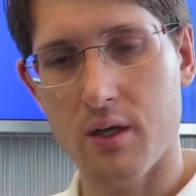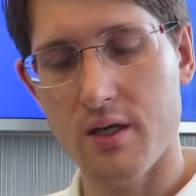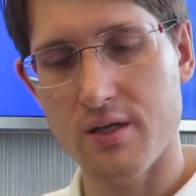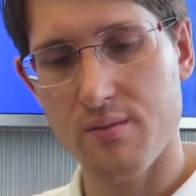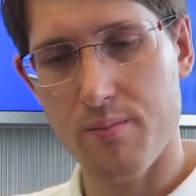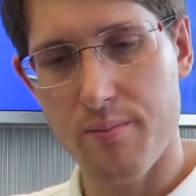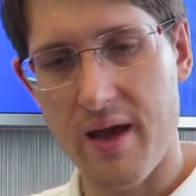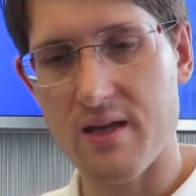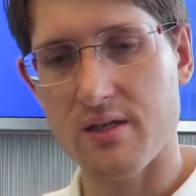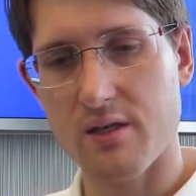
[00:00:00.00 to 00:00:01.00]
is
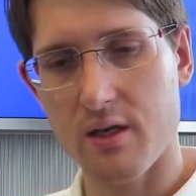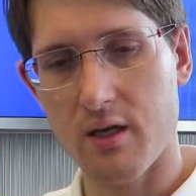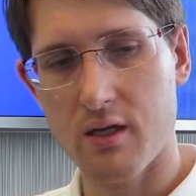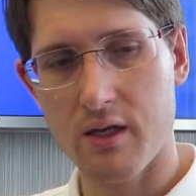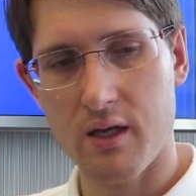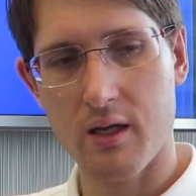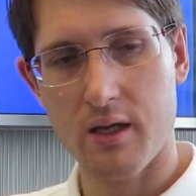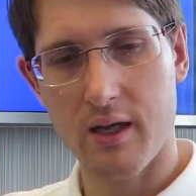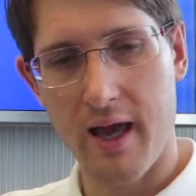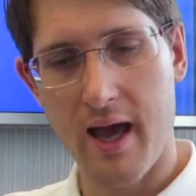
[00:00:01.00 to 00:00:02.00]
based in
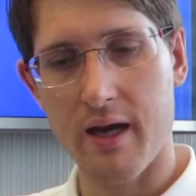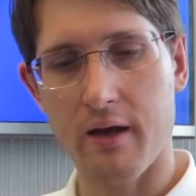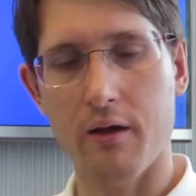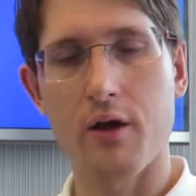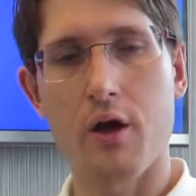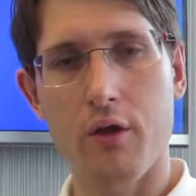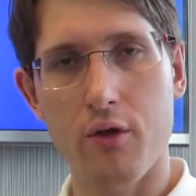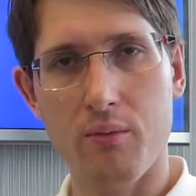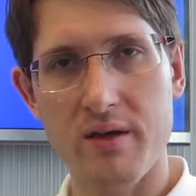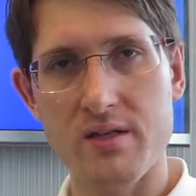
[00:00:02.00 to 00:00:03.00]
Canada,
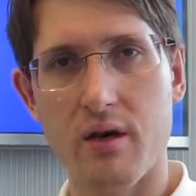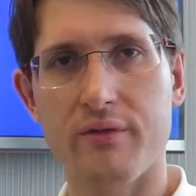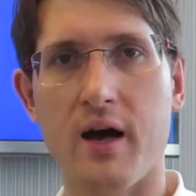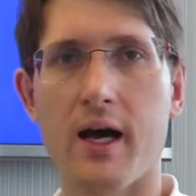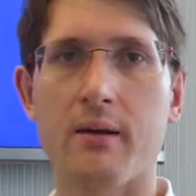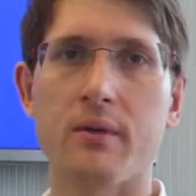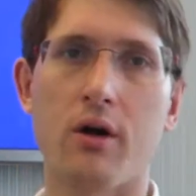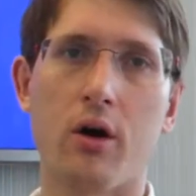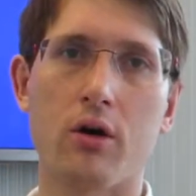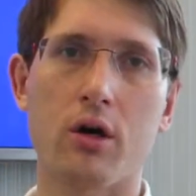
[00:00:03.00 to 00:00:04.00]
though myself, I am in
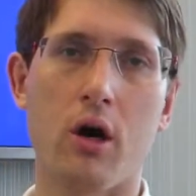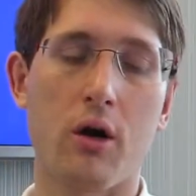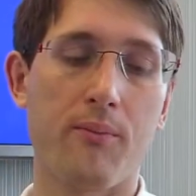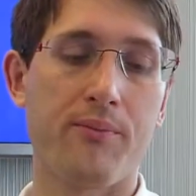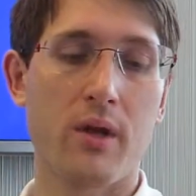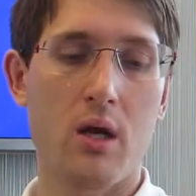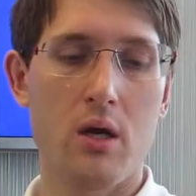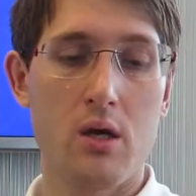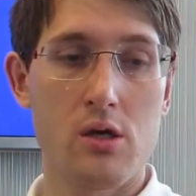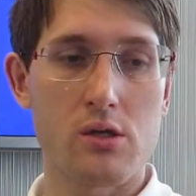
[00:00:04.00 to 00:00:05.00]
Hong Kong.
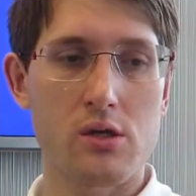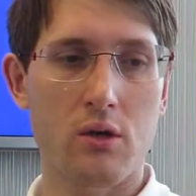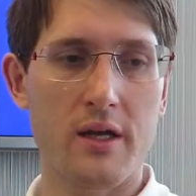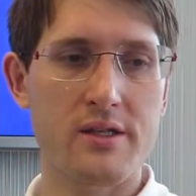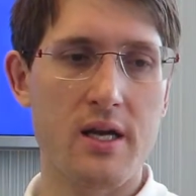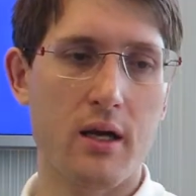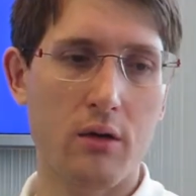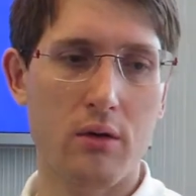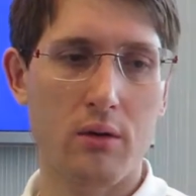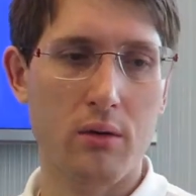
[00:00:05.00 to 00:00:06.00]
So let's take a
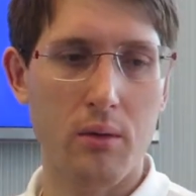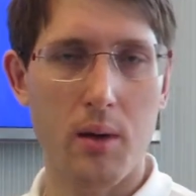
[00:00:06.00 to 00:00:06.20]
look